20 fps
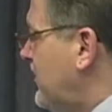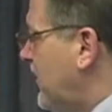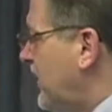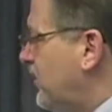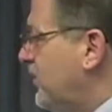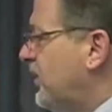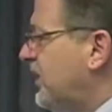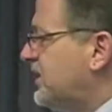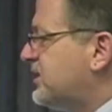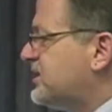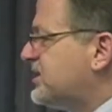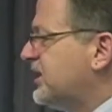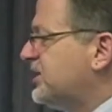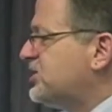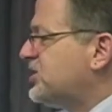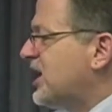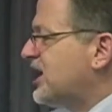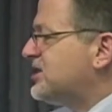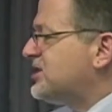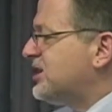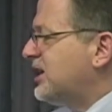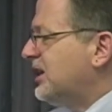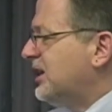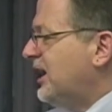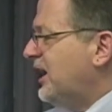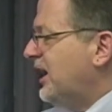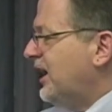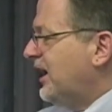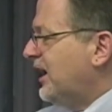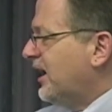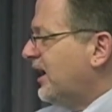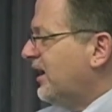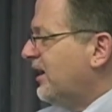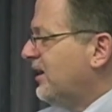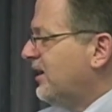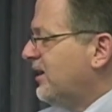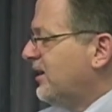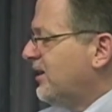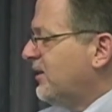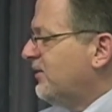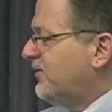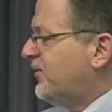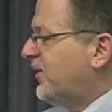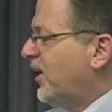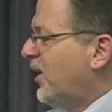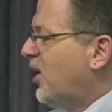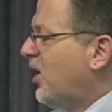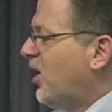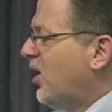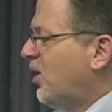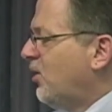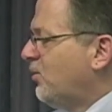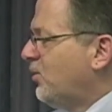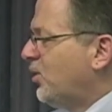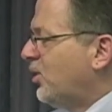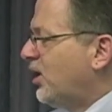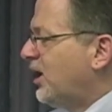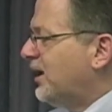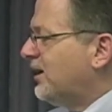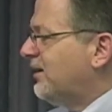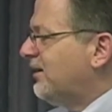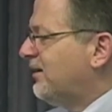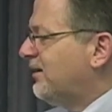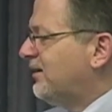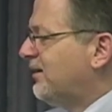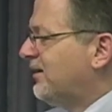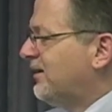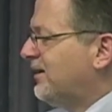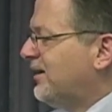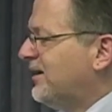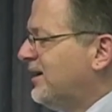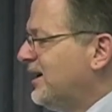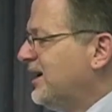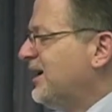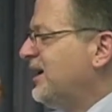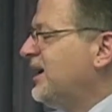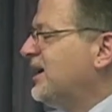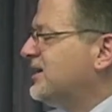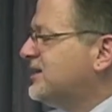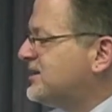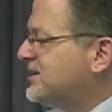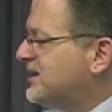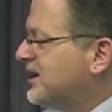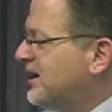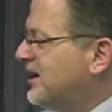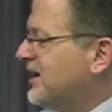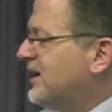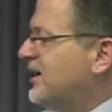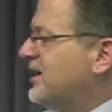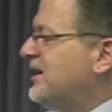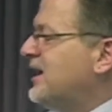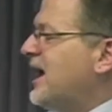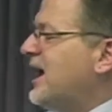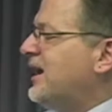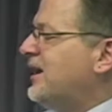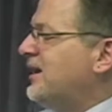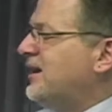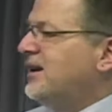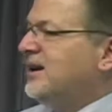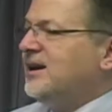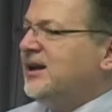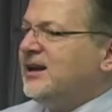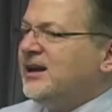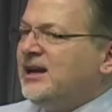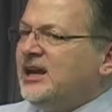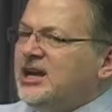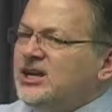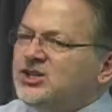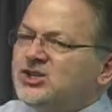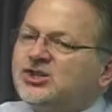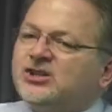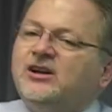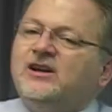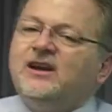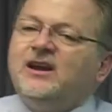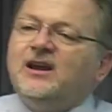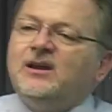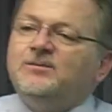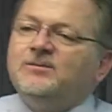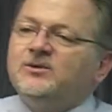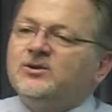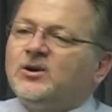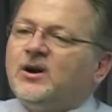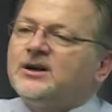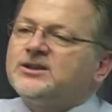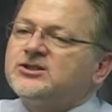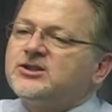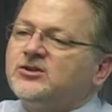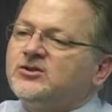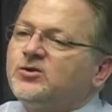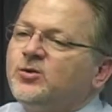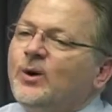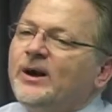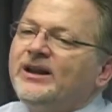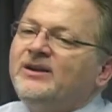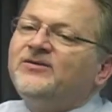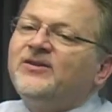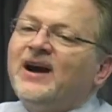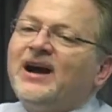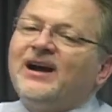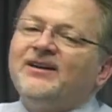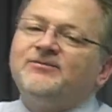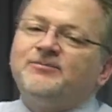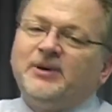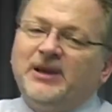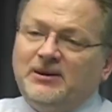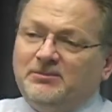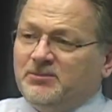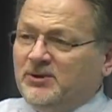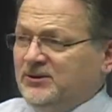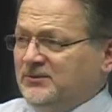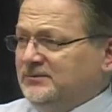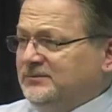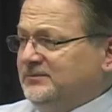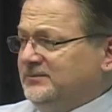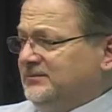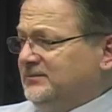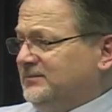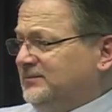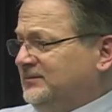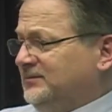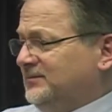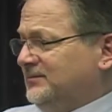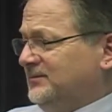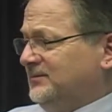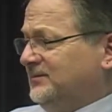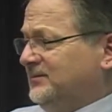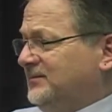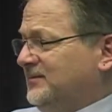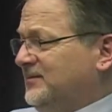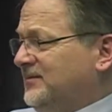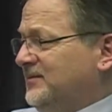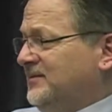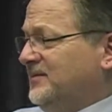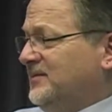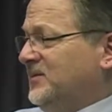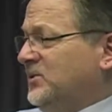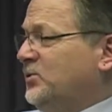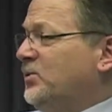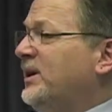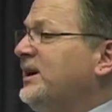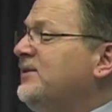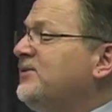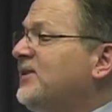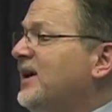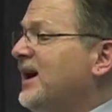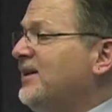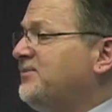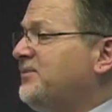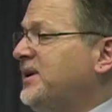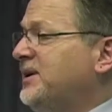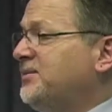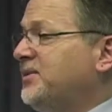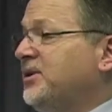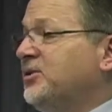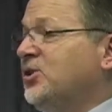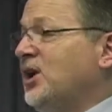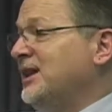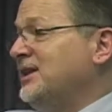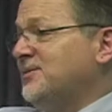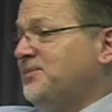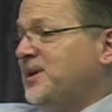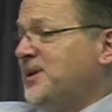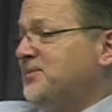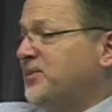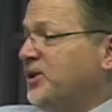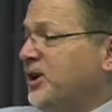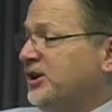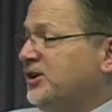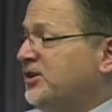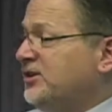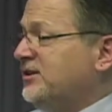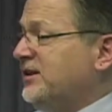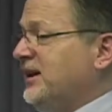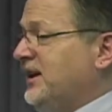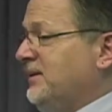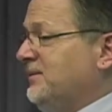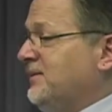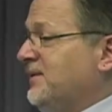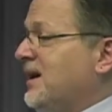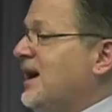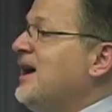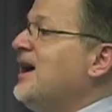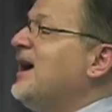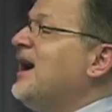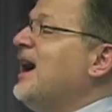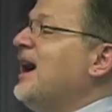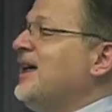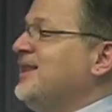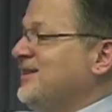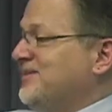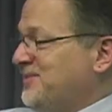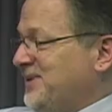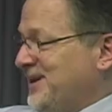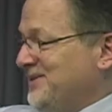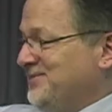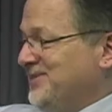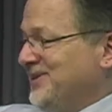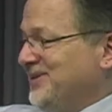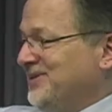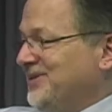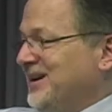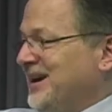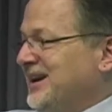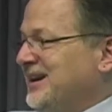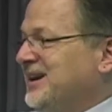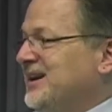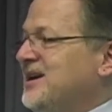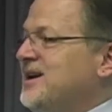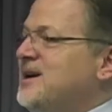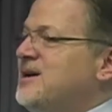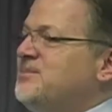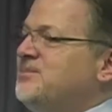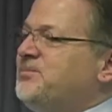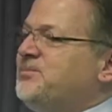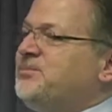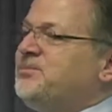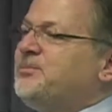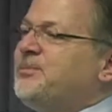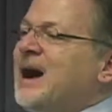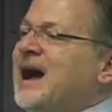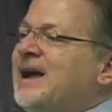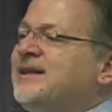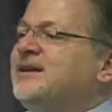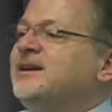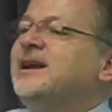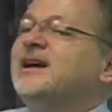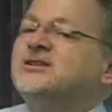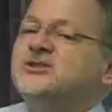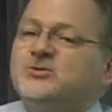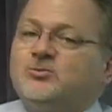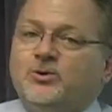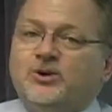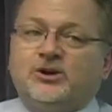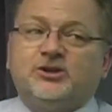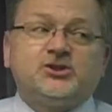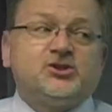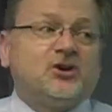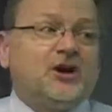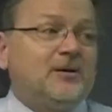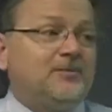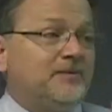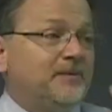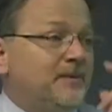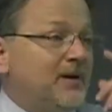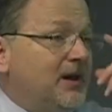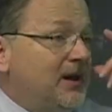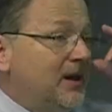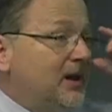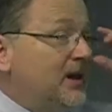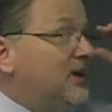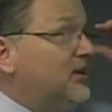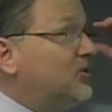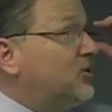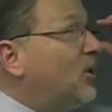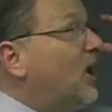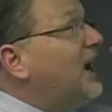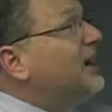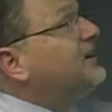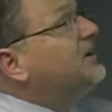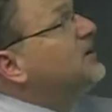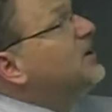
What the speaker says: what we're suggesting here for homework is that each team talks to 25 people. 25 people, not the people on your team, other people, right, by the next workshop. Talk to